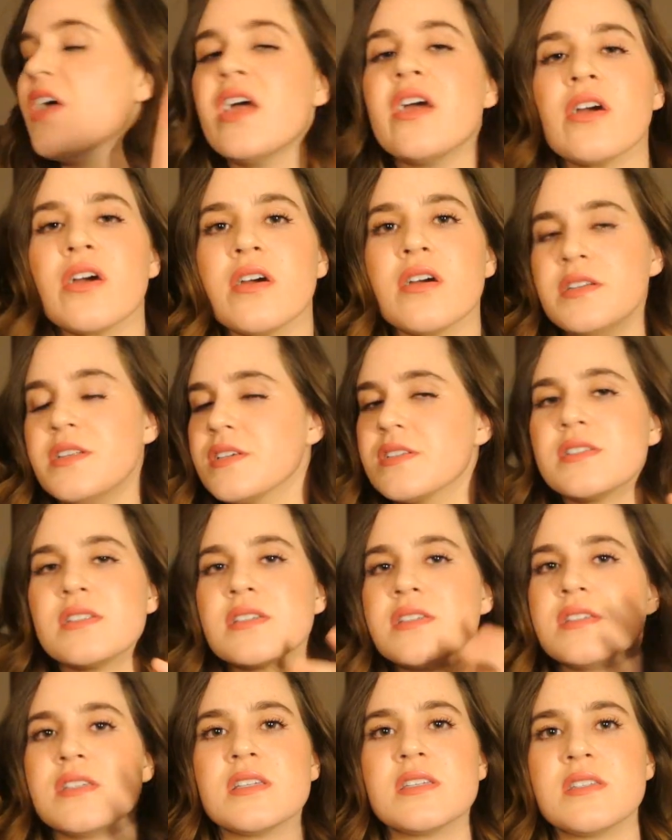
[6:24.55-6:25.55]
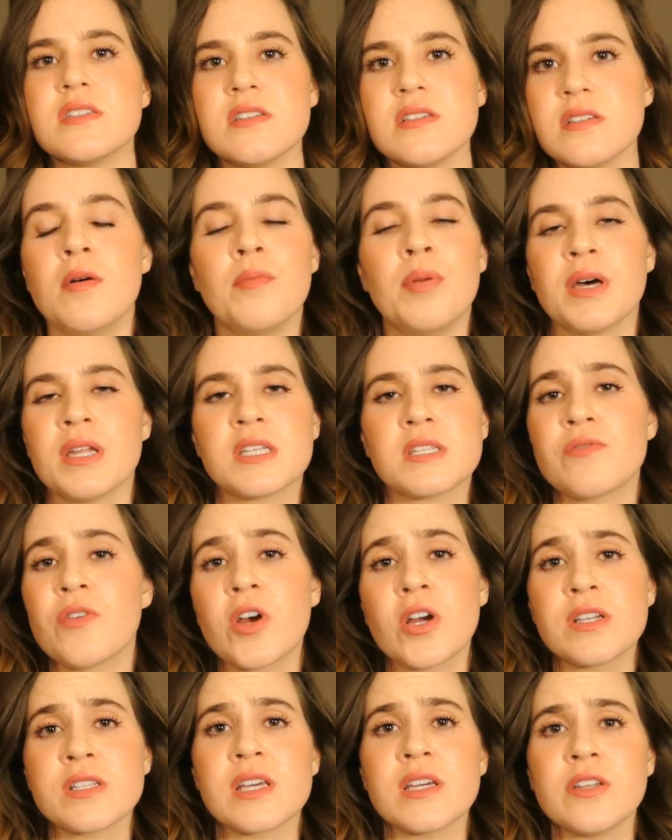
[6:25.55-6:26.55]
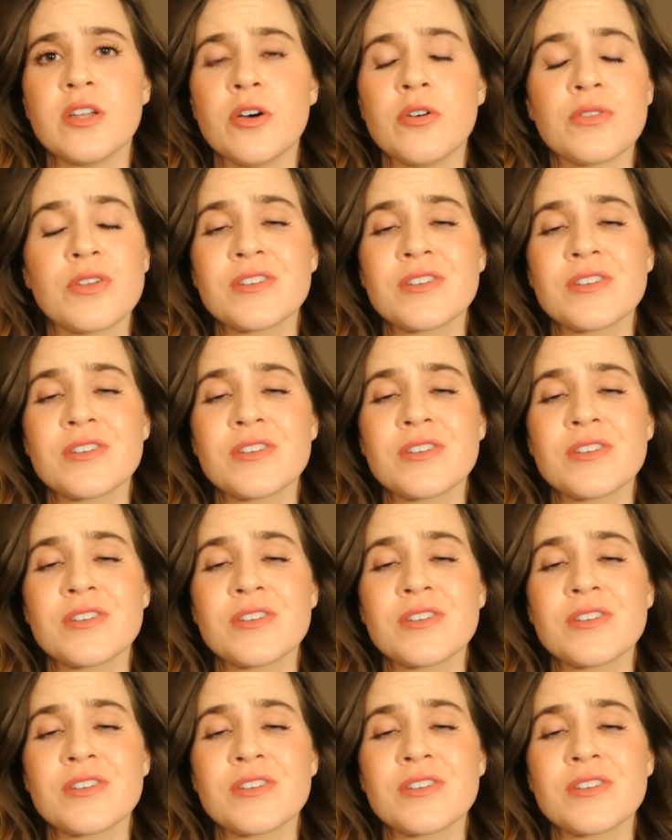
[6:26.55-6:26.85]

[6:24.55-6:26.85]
there. Doesn't exist. But as far as I know,